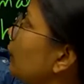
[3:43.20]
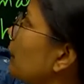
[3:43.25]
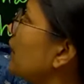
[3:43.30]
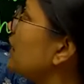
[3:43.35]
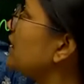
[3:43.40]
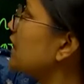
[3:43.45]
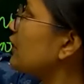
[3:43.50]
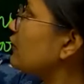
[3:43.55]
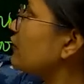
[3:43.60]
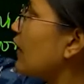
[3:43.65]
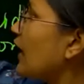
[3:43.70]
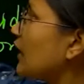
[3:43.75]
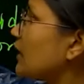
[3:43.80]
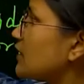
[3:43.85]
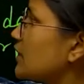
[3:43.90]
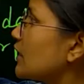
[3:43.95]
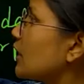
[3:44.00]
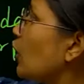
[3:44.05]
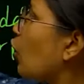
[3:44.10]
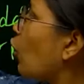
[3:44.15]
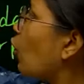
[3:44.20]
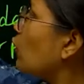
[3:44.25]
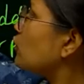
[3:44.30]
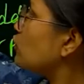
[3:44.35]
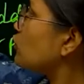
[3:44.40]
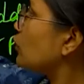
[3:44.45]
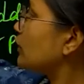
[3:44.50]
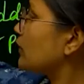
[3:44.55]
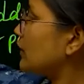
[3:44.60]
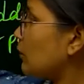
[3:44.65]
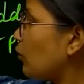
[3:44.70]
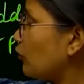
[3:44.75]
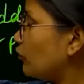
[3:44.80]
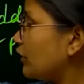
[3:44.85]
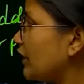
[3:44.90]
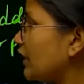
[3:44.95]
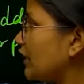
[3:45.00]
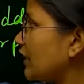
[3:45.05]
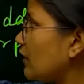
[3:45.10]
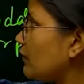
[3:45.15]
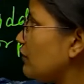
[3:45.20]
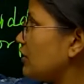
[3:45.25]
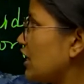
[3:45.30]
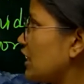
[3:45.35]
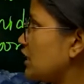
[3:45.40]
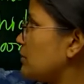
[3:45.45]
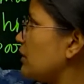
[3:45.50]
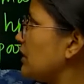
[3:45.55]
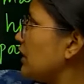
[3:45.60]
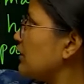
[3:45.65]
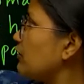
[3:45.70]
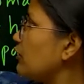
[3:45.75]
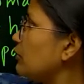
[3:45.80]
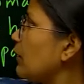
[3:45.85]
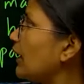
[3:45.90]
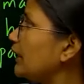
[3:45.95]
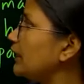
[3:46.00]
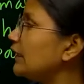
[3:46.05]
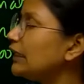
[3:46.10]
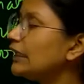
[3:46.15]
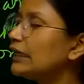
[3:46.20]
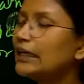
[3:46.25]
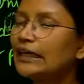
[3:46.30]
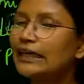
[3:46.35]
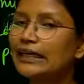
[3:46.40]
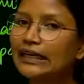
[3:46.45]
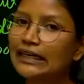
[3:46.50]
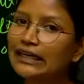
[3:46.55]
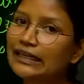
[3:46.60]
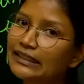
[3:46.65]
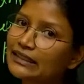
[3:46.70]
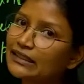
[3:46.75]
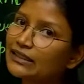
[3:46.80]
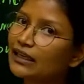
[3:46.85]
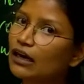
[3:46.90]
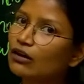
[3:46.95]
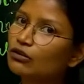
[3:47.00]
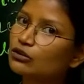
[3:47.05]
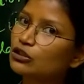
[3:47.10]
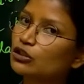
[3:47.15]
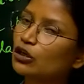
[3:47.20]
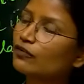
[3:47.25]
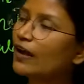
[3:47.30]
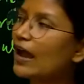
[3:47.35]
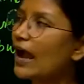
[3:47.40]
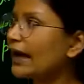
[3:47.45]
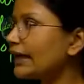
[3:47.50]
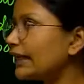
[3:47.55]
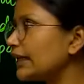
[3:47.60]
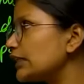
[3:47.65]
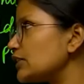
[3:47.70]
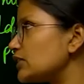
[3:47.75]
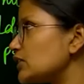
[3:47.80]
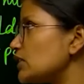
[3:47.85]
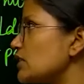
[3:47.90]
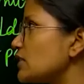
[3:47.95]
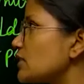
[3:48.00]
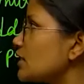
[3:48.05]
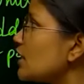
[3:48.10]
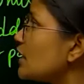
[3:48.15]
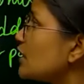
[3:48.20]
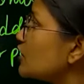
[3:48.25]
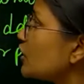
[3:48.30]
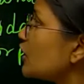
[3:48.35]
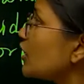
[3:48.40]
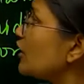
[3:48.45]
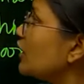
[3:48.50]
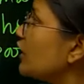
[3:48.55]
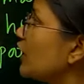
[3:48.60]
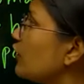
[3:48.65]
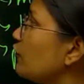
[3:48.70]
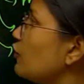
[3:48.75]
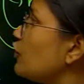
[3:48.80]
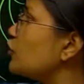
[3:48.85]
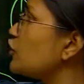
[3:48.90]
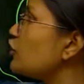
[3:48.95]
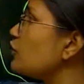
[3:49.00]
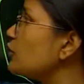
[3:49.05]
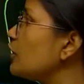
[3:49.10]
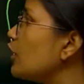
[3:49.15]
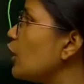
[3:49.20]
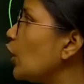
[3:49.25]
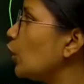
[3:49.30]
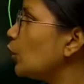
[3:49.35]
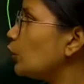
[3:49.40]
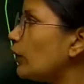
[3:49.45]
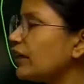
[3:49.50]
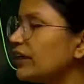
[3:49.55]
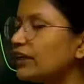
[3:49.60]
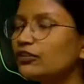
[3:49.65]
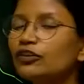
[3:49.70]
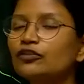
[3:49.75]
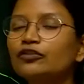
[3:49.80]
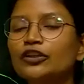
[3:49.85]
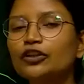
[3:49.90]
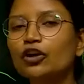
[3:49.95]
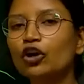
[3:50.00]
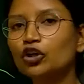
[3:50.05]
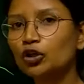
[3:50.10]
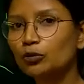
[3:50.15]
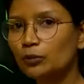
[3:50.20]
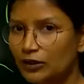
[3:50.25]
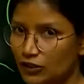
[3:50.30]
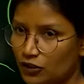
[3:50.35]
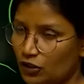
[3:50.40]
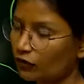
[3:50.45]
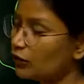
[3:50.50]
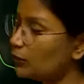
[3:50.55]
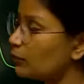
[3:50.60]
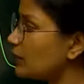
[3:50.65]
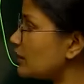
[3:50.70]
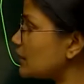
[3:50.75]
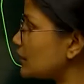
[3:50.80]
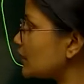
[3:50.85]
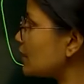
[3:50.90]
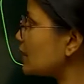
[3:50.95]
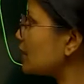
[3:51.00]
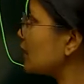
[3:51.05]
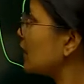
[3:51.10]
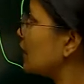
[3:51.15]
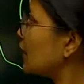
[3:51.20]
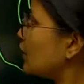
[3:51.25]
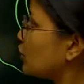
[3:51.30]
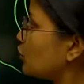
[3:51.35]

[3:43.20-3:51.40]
the basic facts, also some of the data which has been given by the Indian Council of Agricultural Research in their Vision 2050 documents of the pulses.